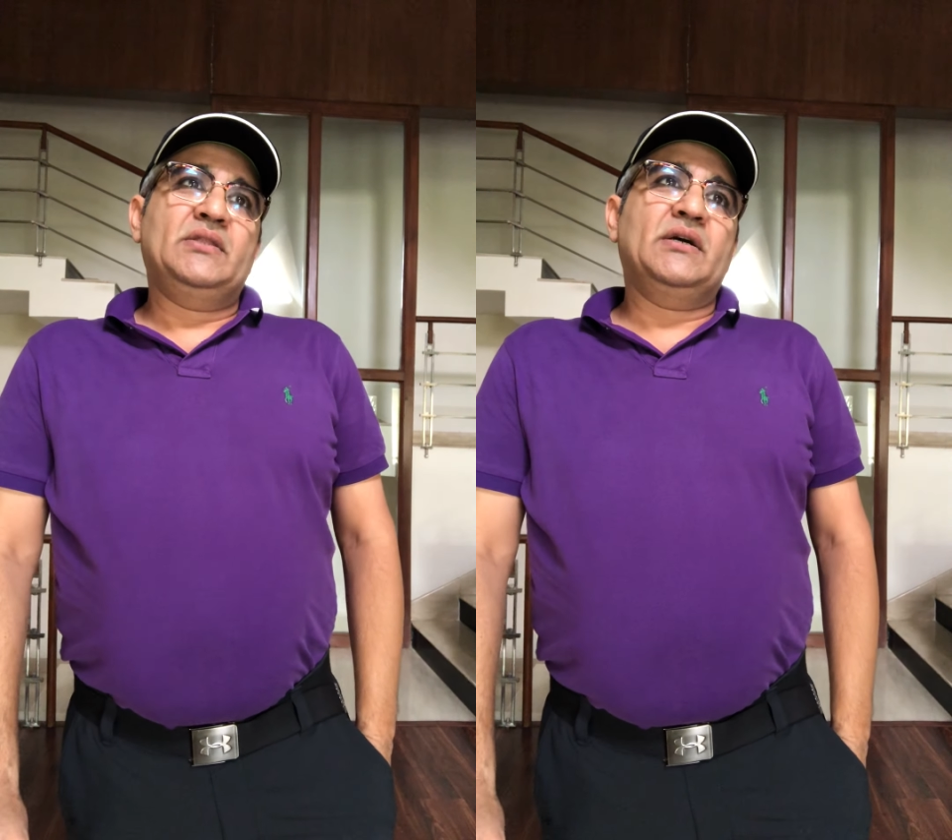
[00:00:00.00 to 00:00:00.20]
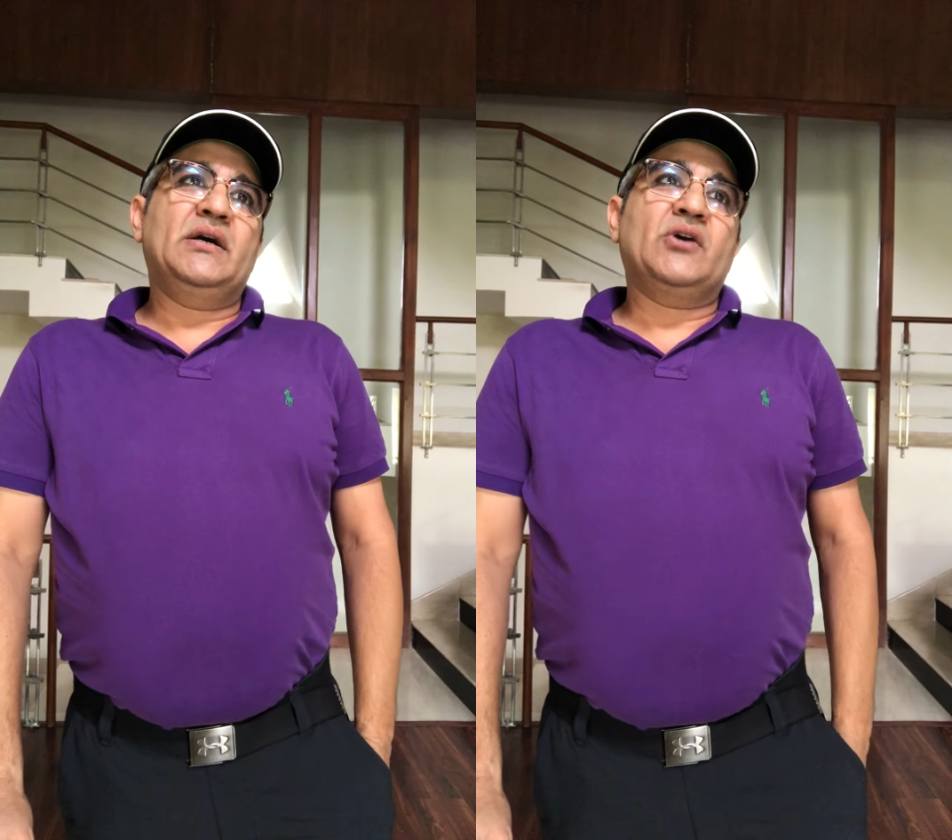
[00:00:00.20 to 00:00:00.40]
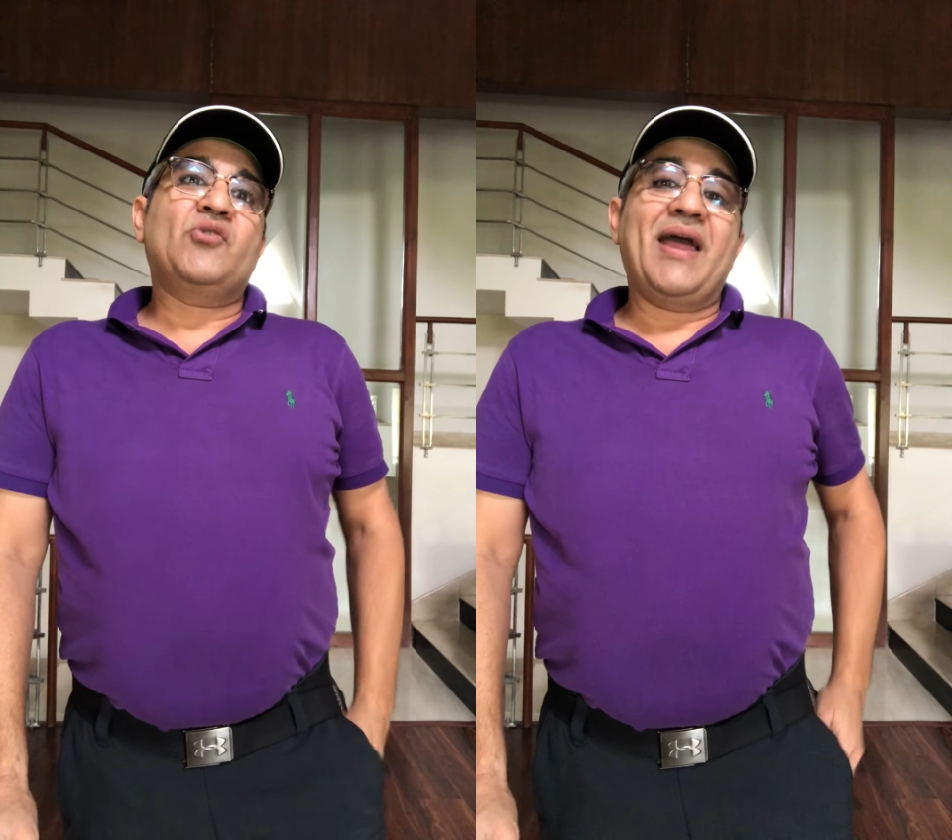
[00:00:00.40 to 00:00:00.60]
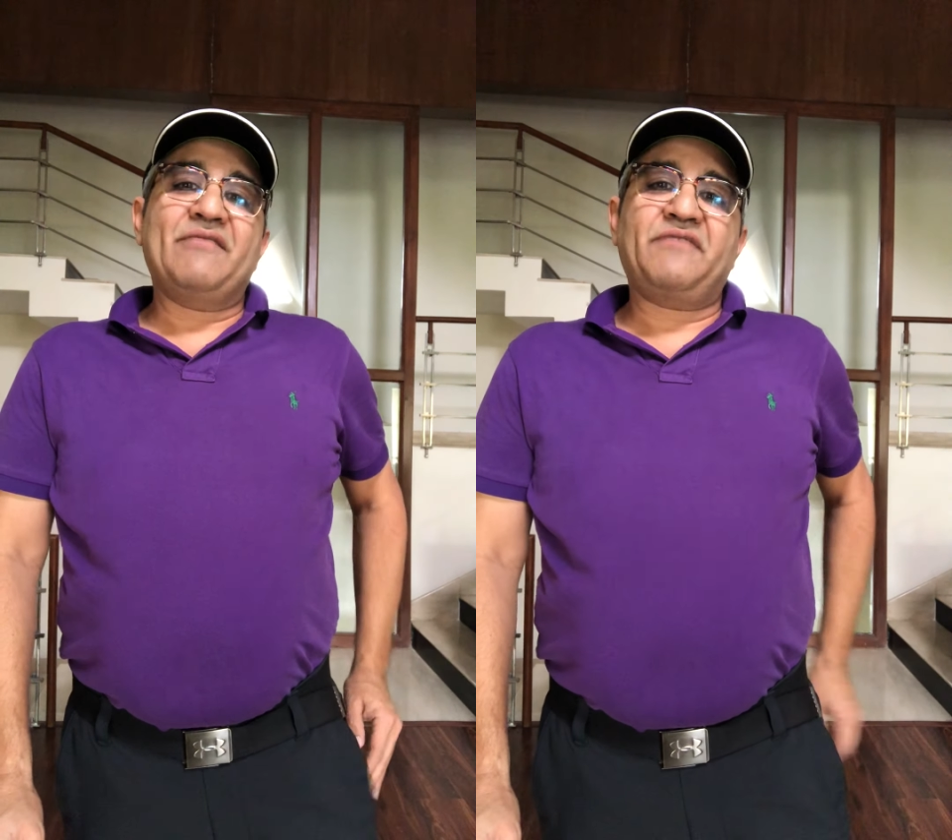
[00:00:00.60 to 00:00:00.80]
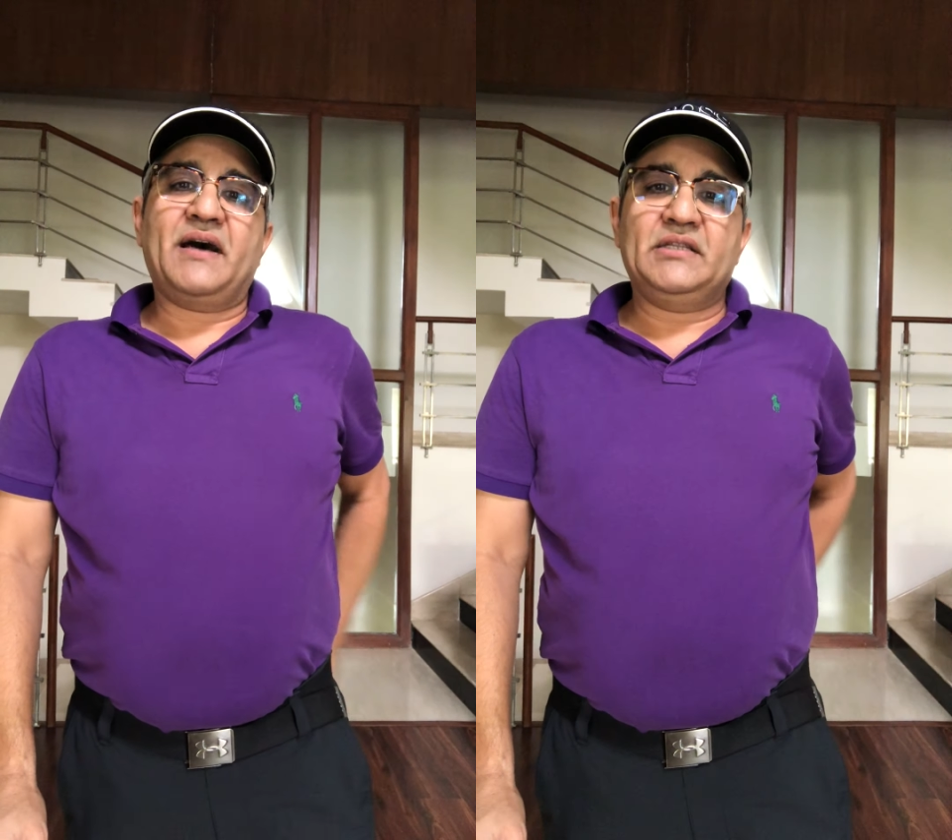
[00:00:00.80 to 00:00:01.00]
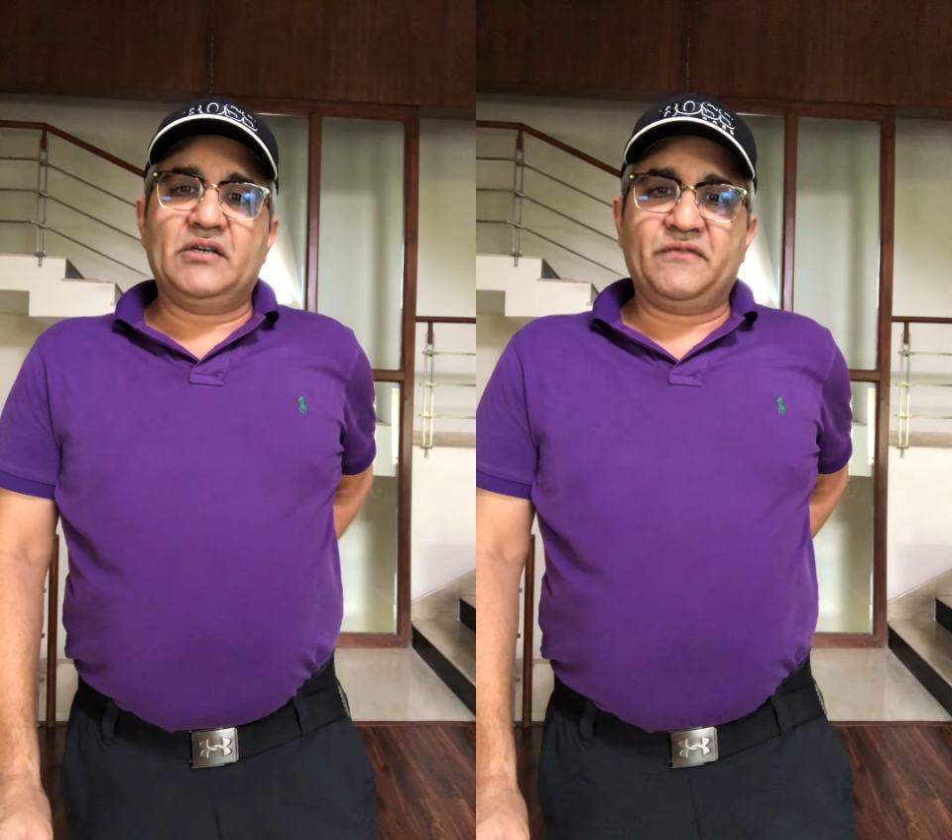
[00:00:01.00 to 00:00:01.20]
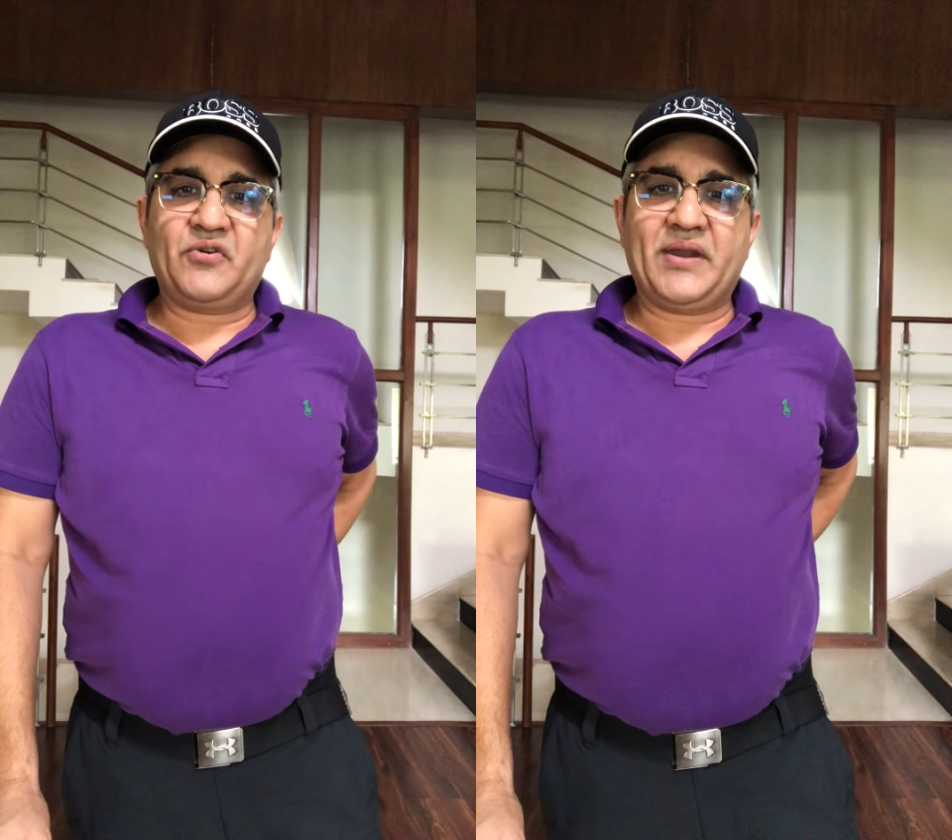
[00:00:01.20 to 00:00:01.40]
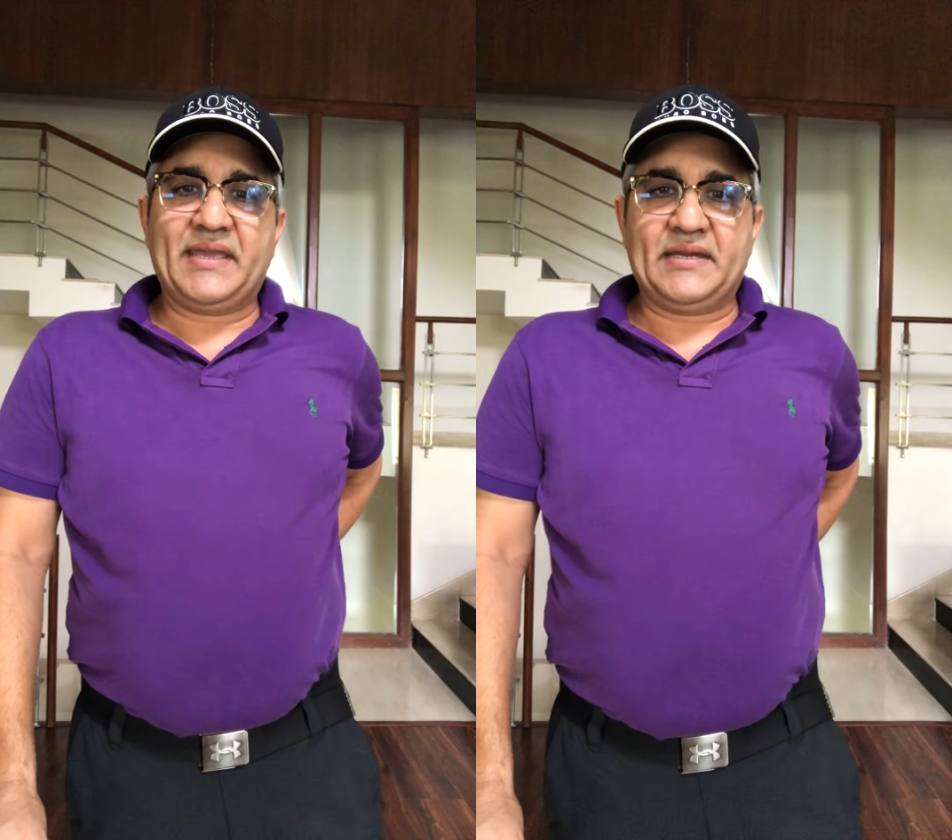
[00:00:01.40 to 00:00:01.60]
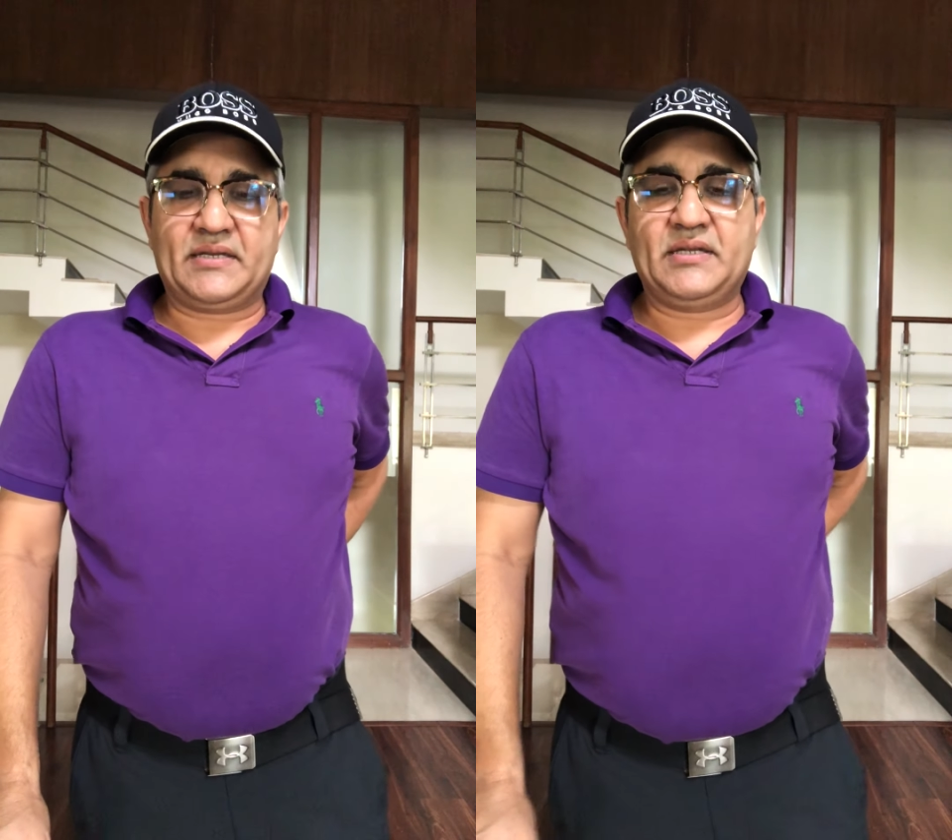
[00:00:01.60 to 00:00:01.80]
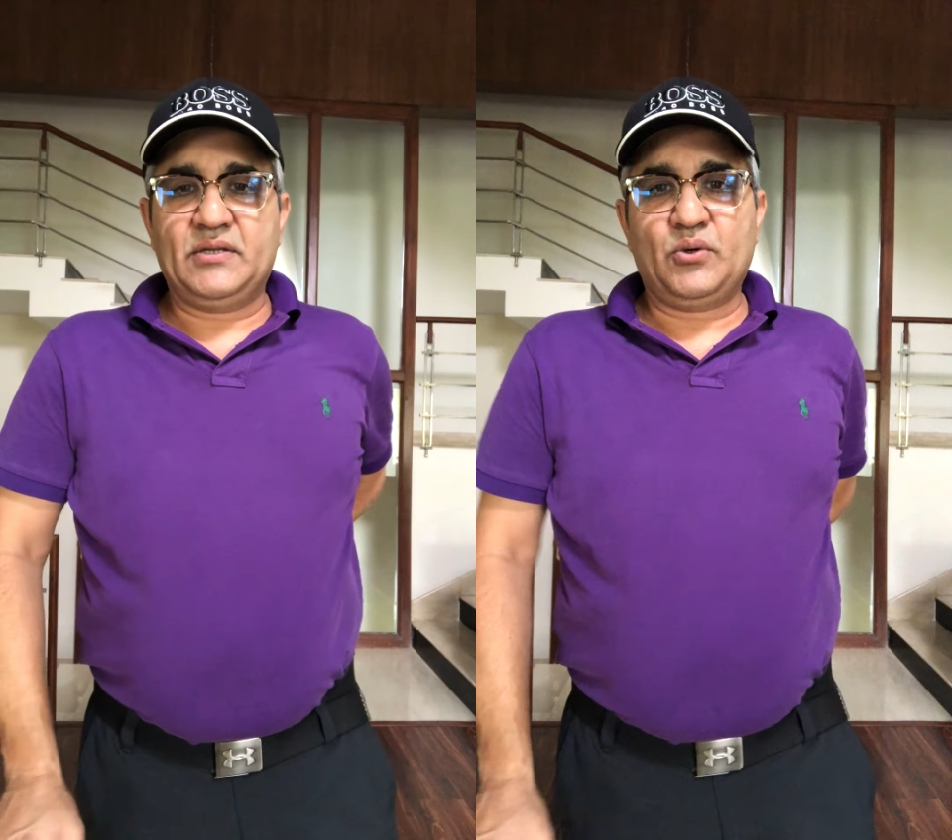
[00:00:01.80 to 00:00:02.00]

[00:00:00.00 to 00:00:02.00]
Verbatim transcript: The grandfather of cricket,